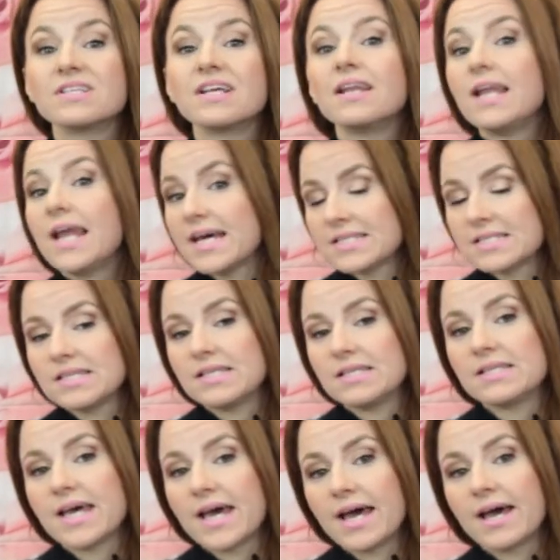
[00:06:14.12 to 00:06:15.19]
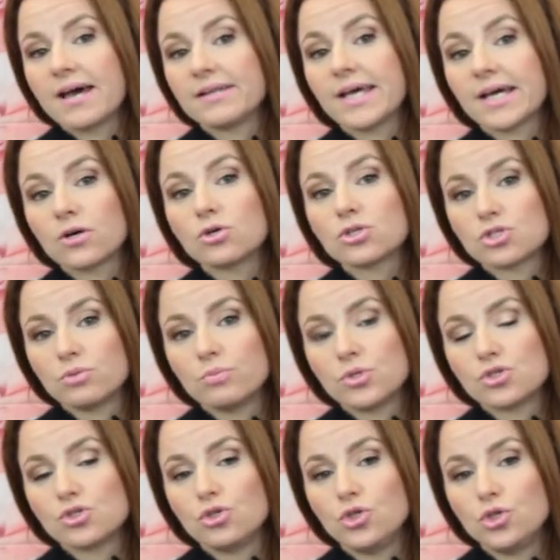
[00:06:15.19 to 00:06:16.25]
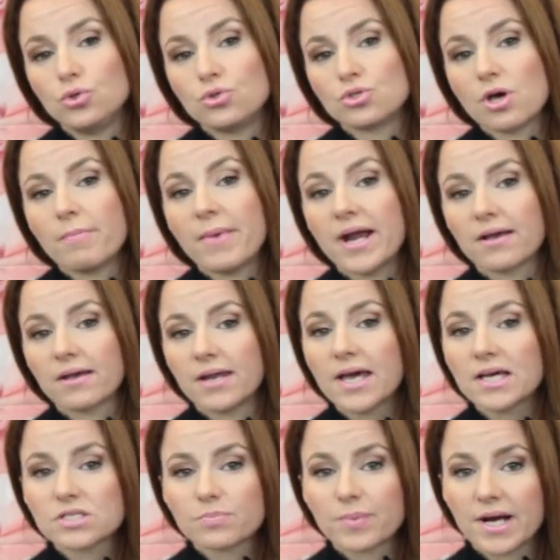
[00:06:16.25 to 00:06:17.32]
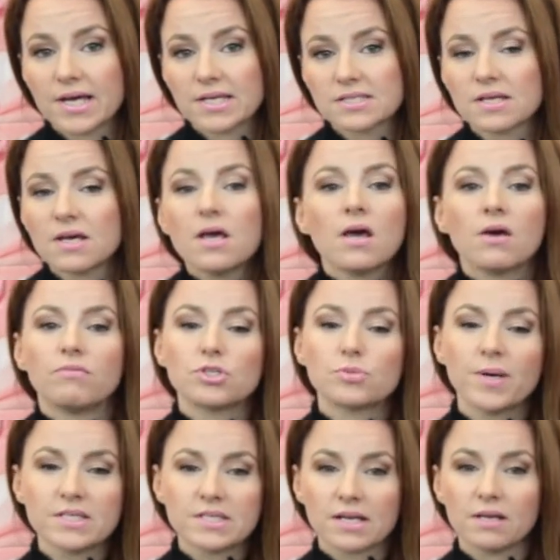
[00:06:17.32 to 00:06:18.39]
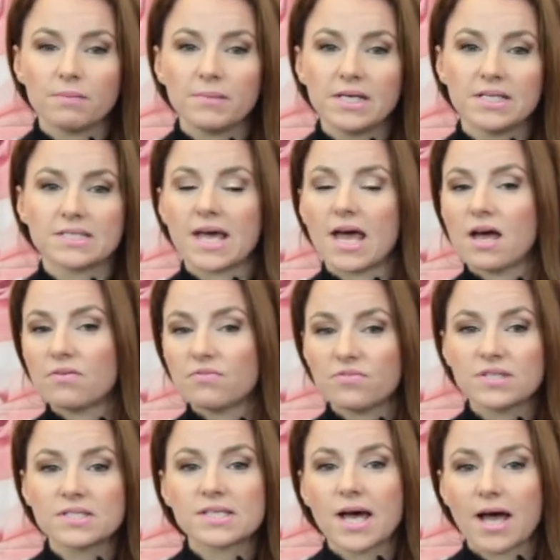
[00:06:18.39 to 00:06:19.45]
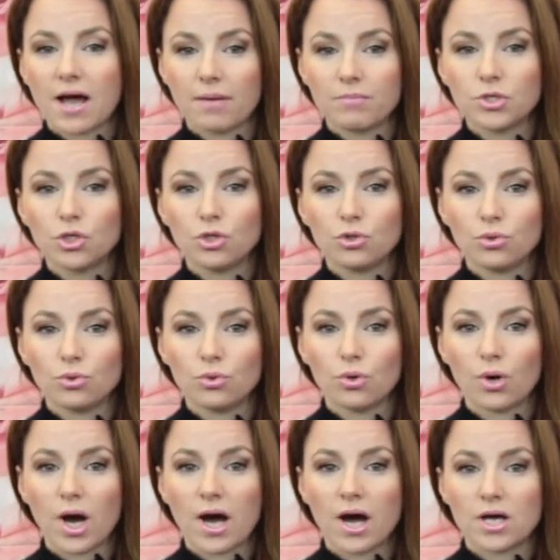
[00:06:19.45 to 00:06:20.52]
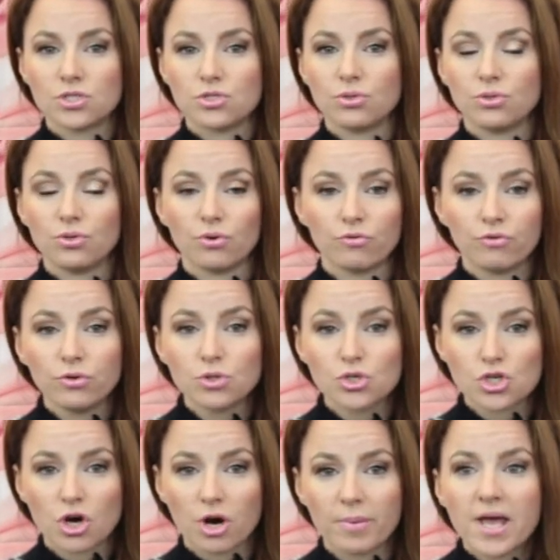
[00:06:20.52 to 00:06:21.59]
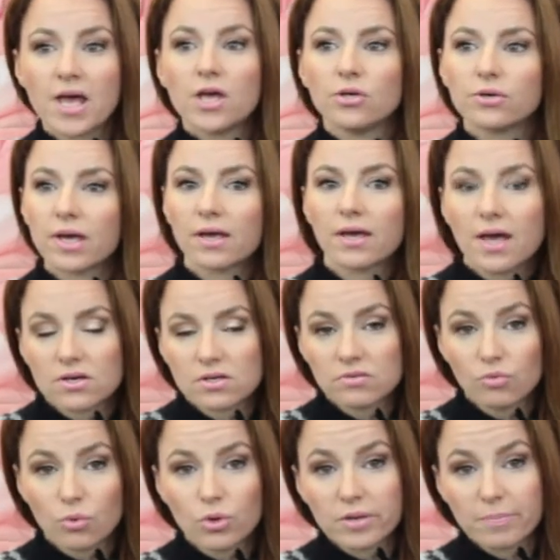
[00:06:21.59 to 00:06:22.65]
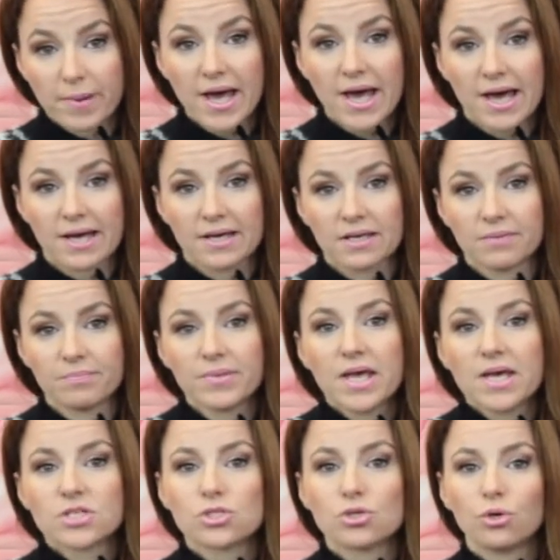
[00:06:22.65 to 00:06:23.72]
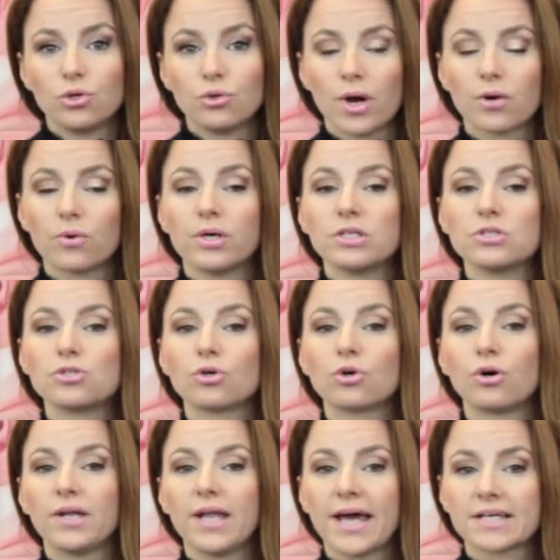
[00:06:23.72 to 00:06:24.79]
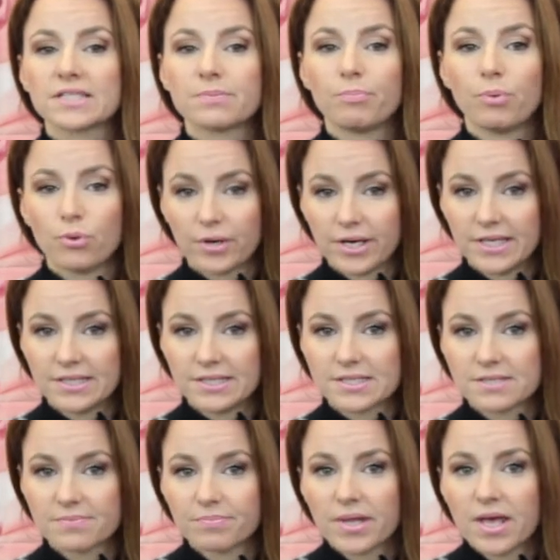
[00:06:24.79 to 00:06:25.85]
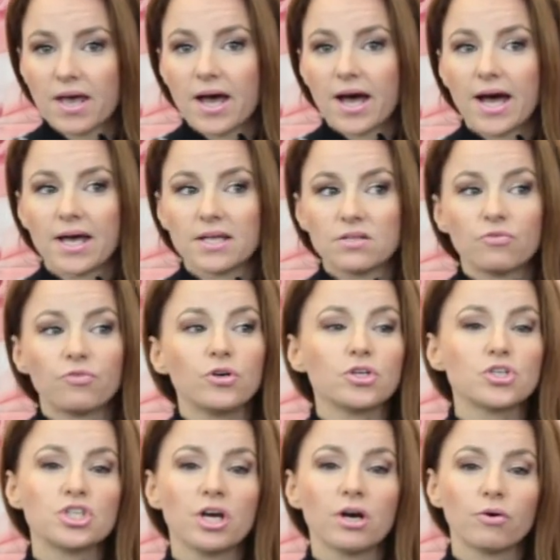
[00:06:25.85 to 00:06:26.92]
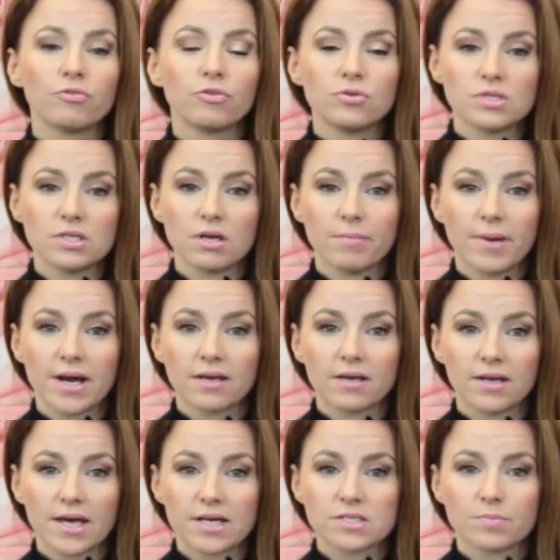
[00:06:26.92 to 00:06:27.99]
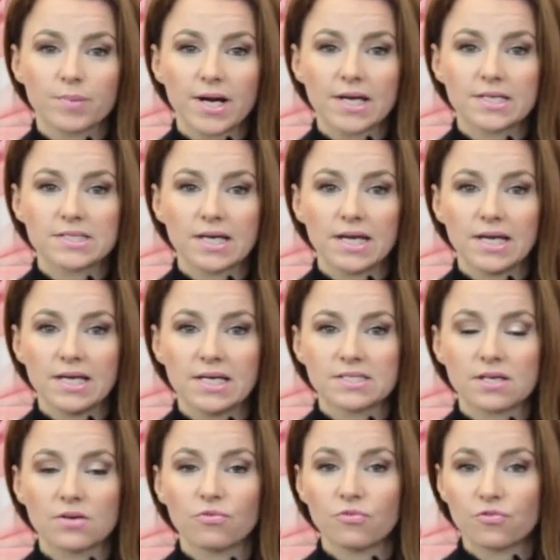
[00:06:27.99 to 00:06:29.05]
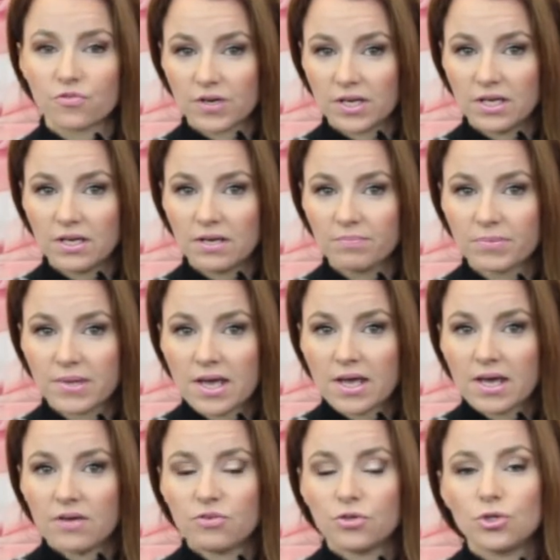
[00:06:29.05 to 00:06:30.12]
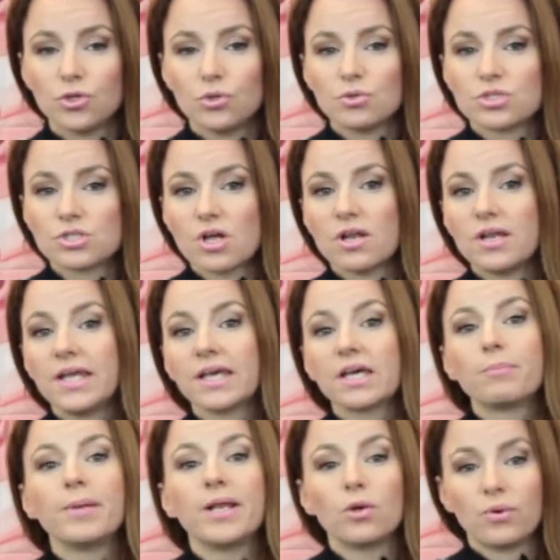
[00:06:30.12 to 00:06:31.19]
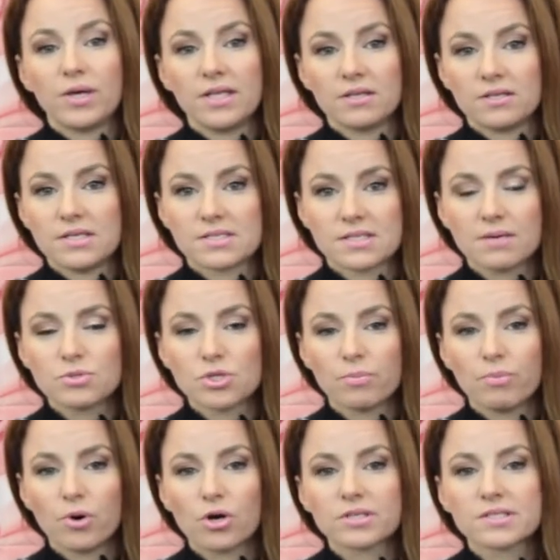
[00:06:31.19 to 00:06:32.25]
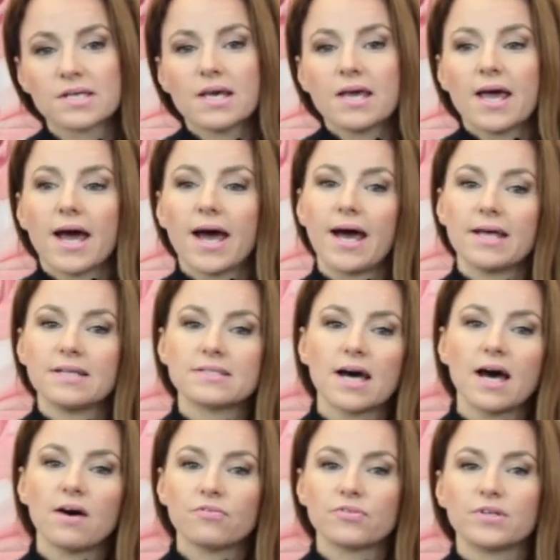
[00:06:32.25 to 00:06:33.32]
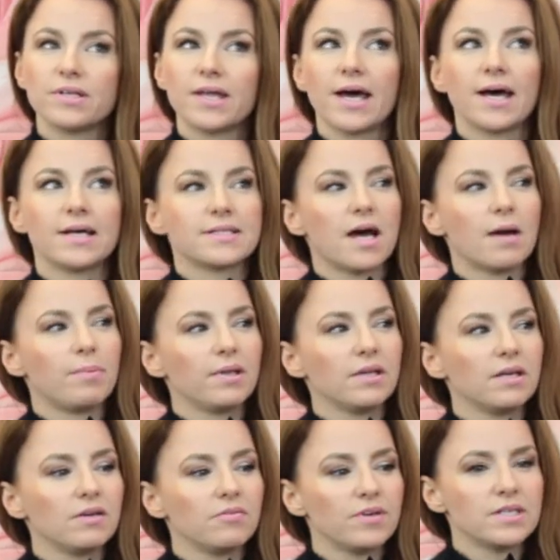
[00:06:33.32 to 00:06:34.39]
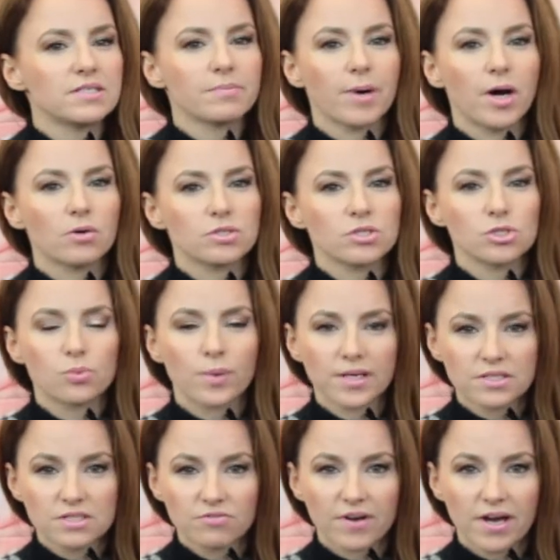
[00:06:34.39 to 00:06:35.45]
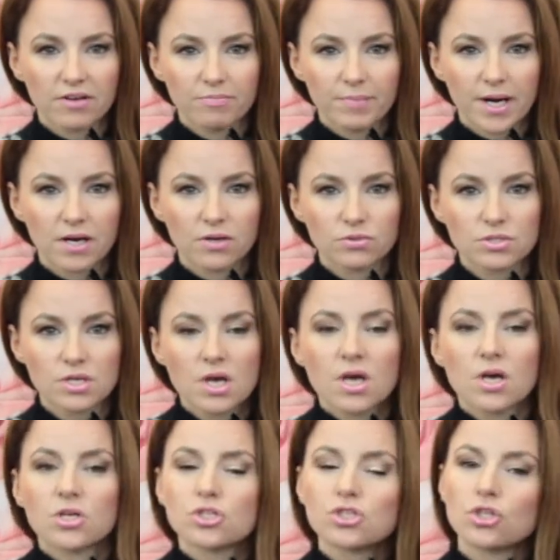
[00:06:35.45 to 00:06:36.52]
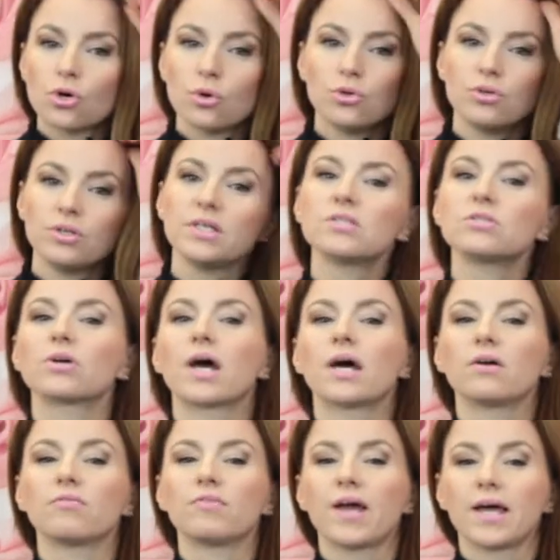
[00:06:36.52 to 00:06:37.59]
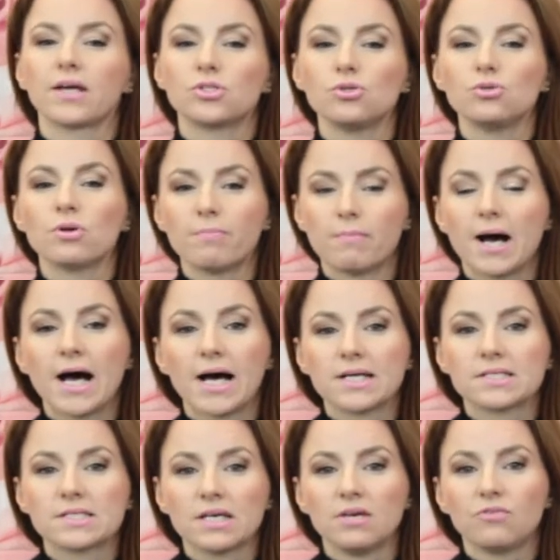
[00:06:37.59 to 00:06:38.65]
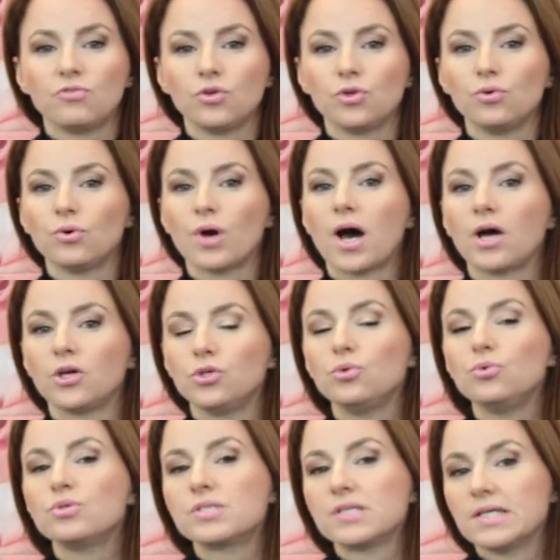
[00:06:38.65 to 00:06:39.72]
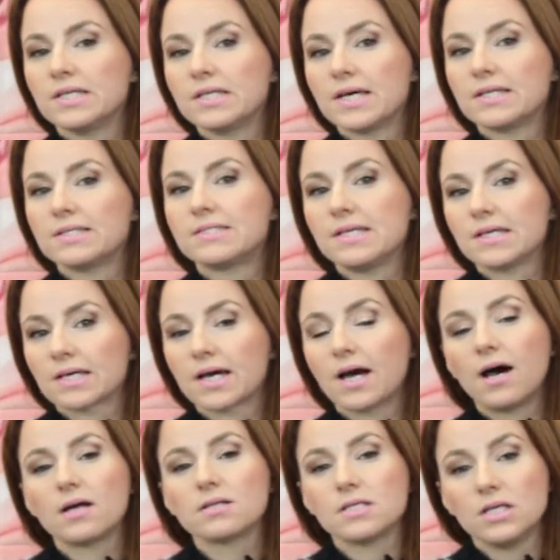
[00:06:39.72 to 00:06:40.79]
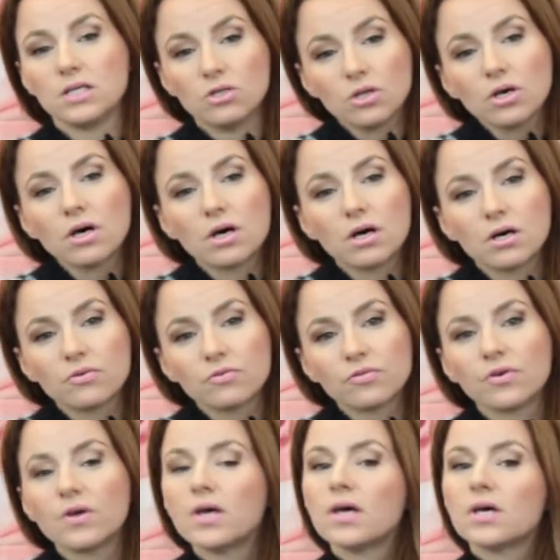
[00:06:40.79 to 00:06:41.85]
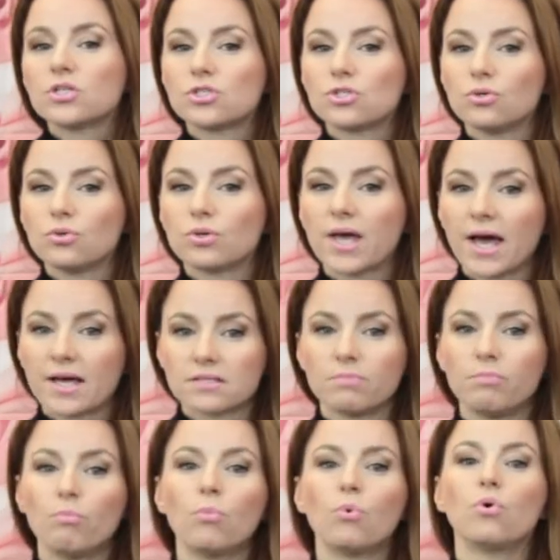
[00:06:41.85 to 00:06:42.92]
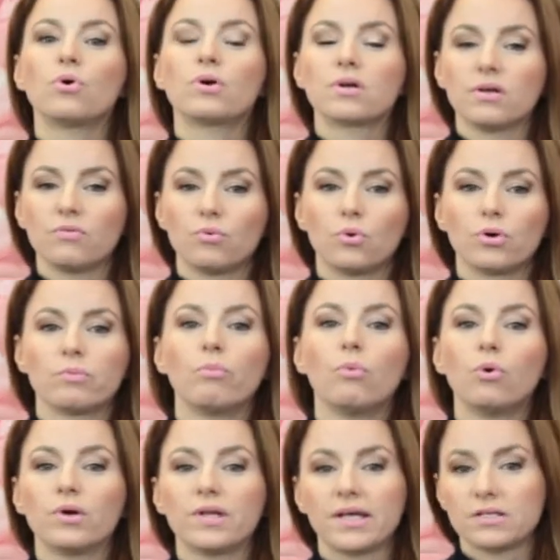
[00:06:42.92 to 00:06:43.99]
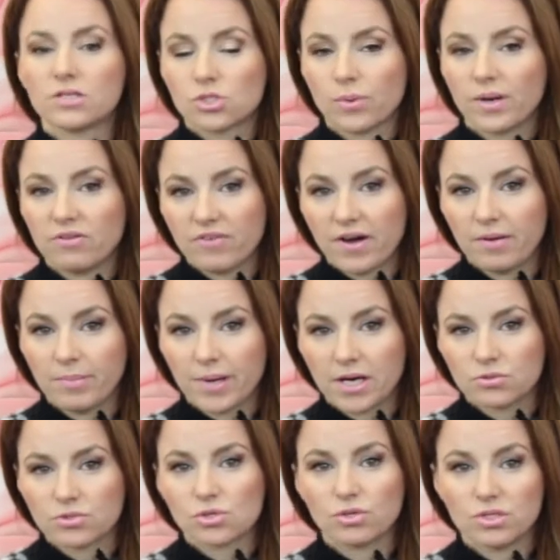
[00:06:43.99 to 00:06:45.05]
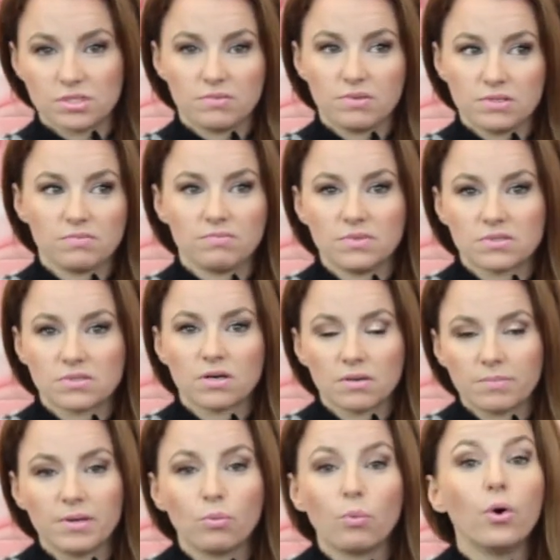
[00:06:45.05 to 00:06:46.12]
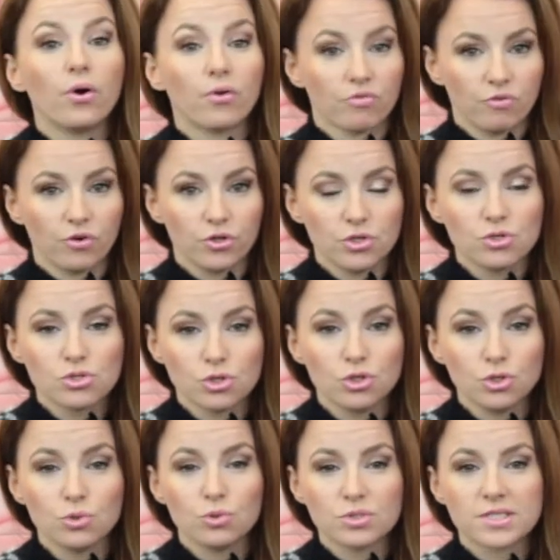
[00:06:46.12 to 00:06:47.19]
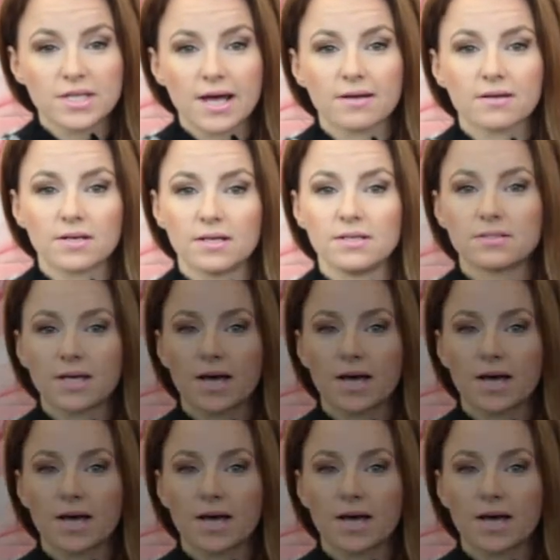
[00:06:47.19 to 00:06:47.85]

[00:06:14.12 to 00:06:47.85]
letting their customers to use American Express, which basically means every time you are doing your food shop, you can get a reward back. So you are going to collect points, and the first year of using the American Express is free if you use the link below in the description box, and after that I believe is about £25. So you need to kind of like do the math if you are using the card enough to get more reward, more than the £25. So it's gonna be worth for you to use that credit